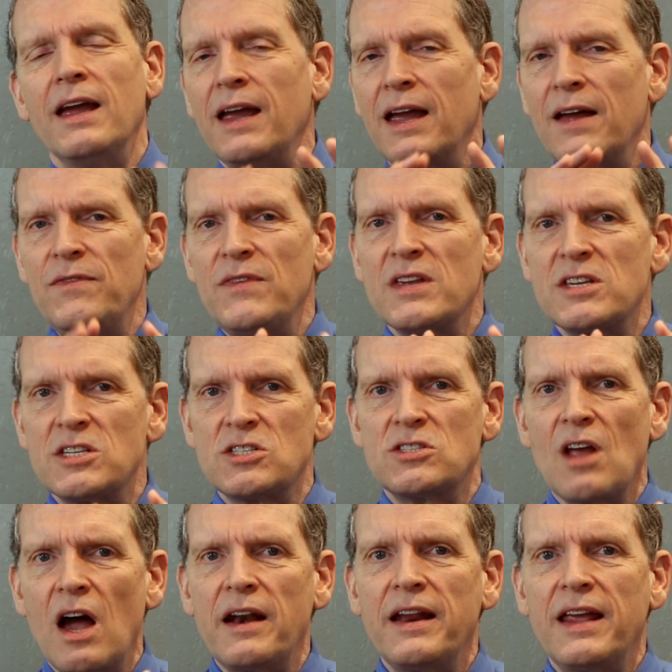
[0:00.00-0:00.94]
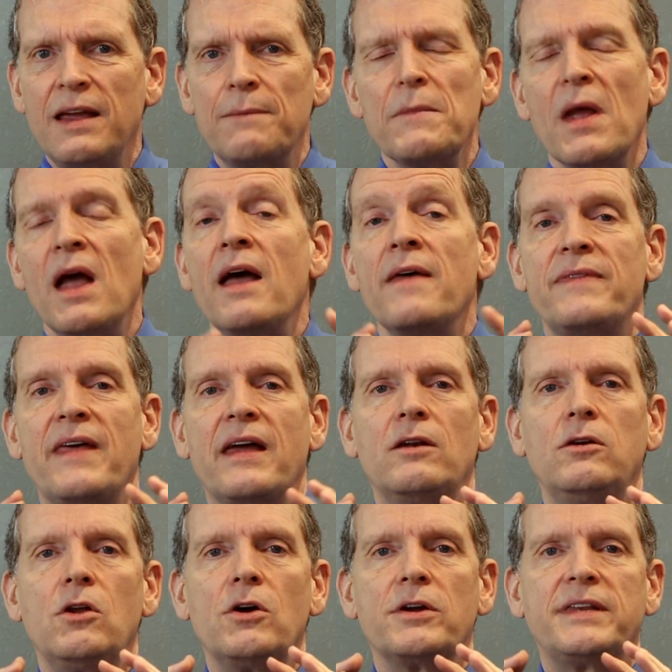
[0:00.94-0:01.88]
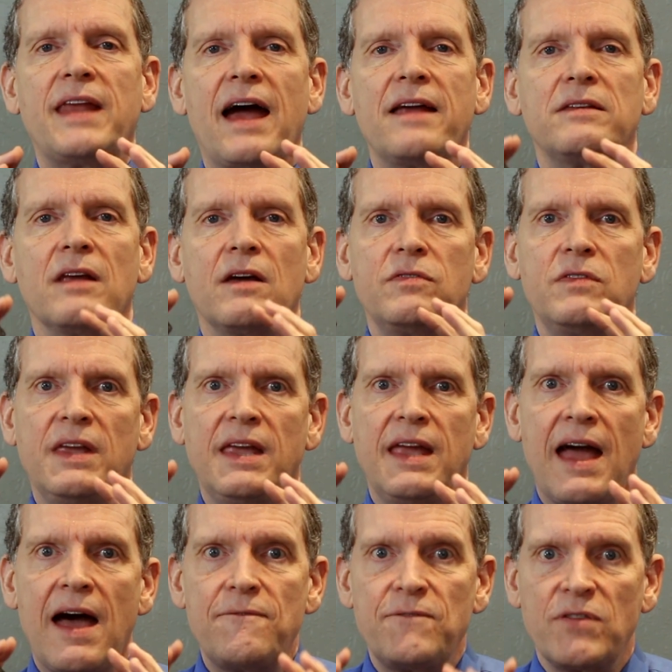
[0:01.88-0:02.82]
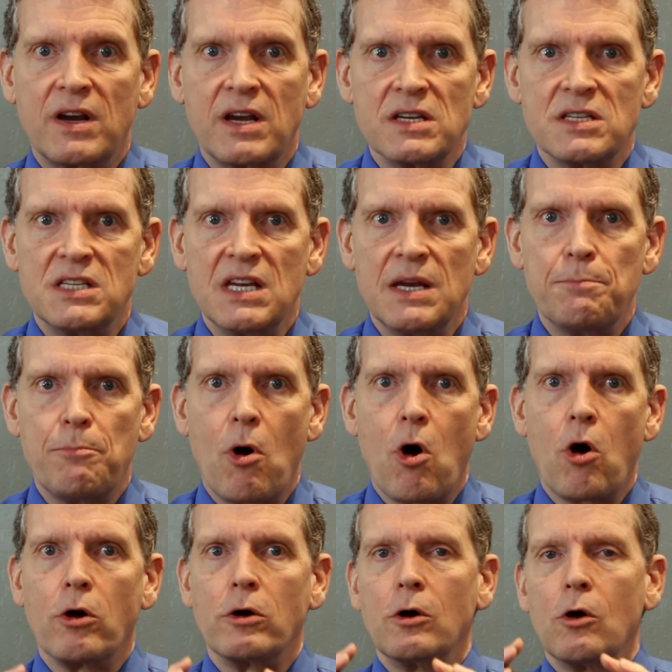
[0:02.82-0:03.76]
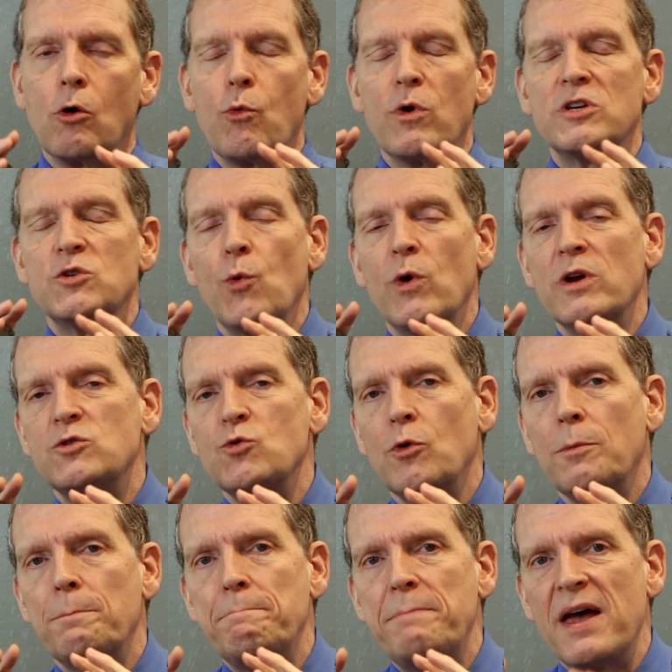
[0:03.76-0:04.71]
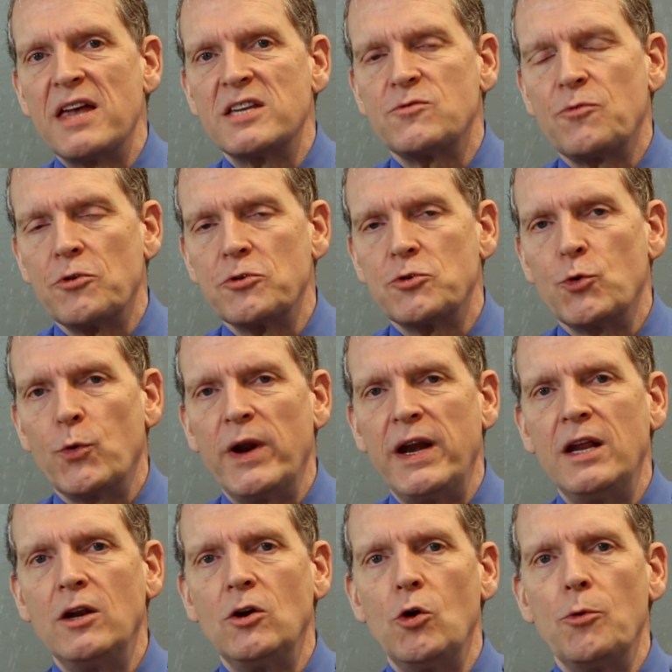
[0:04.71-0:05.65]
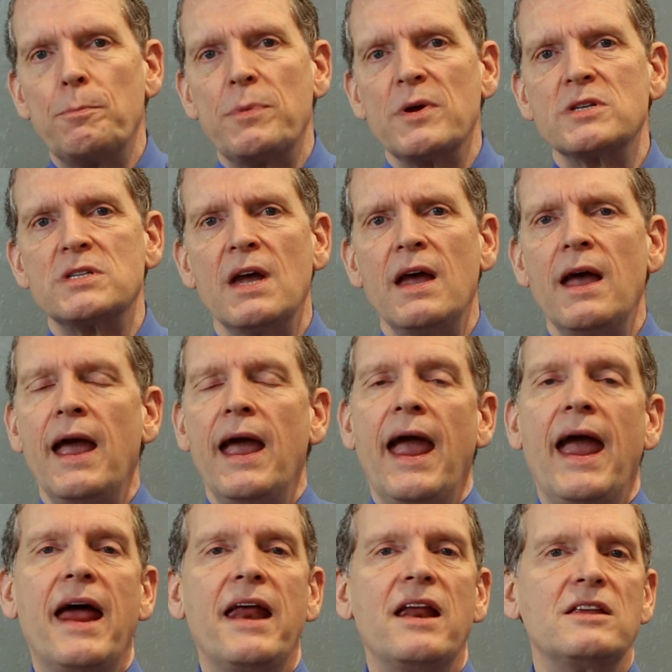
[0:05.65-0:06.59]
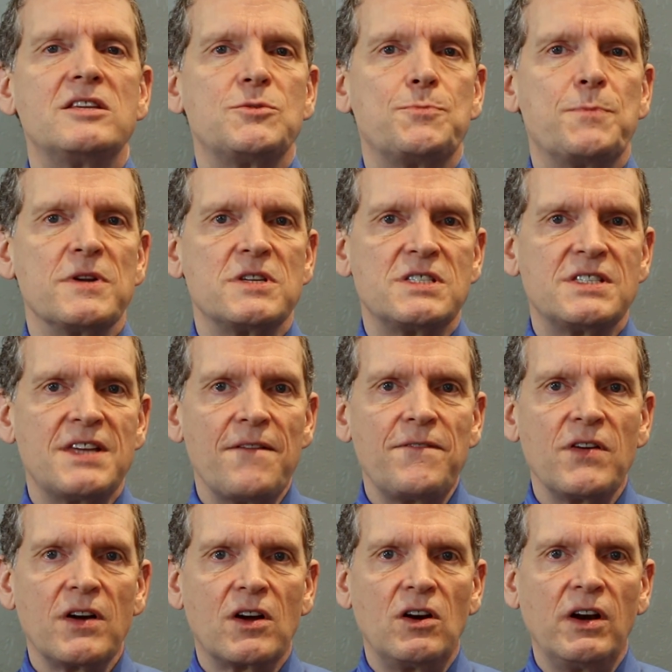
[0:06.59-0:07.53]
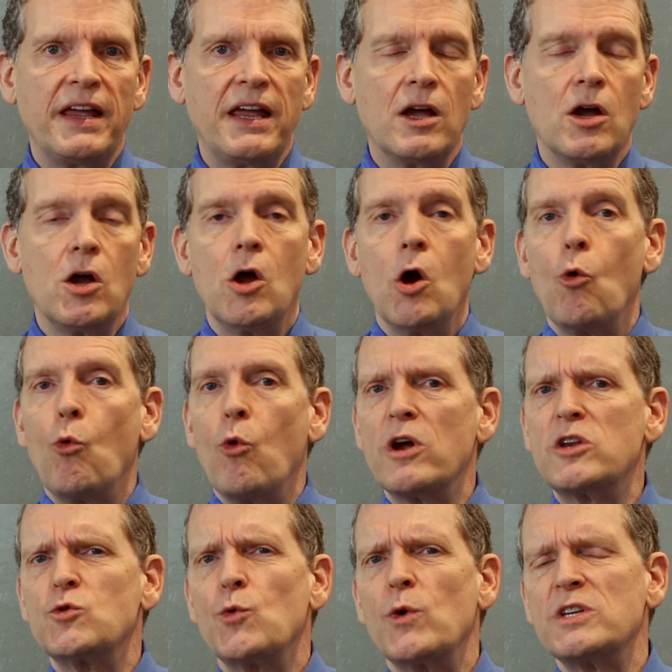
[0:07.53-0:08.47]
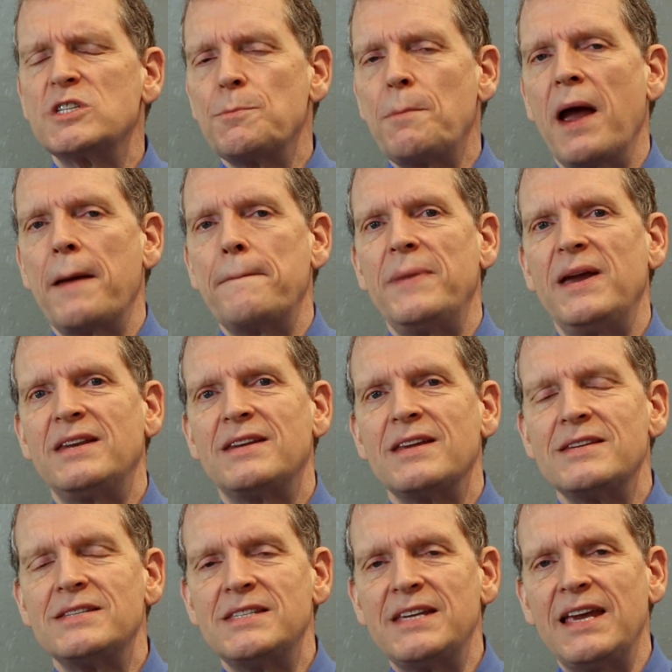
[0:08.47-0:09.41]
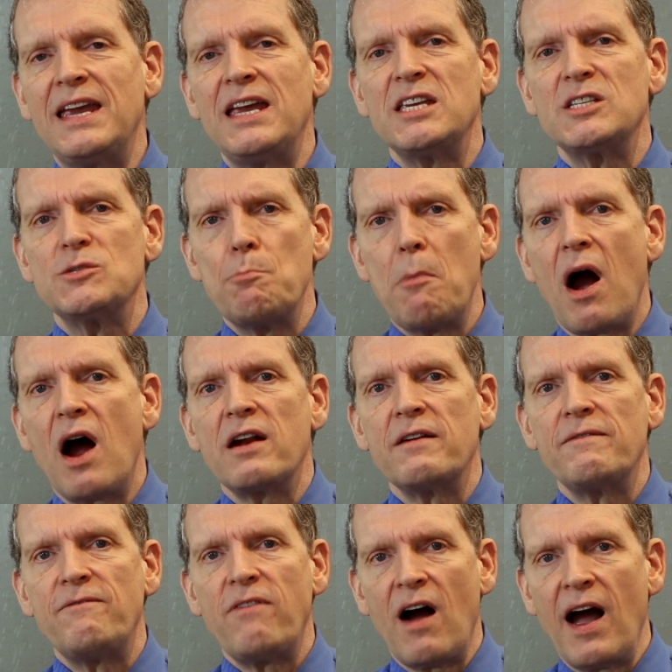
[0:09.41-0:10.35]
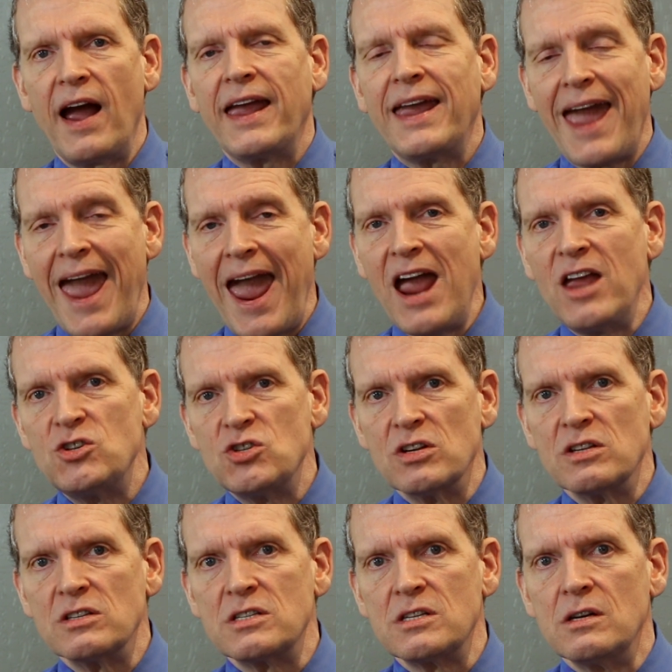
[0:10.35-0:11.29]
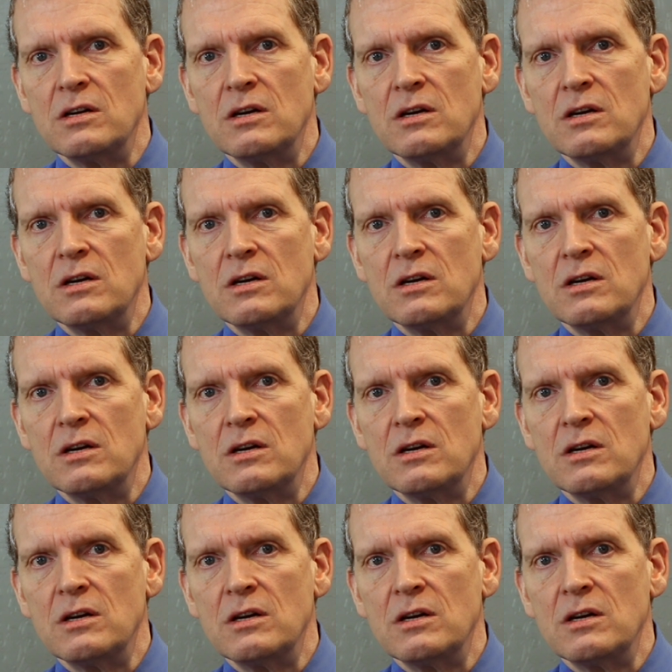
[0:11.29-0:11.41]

in this study, they looked at the efficacy part, or which ones were best for treating lupus, and it's specifically which ones might be disease-modifying agents.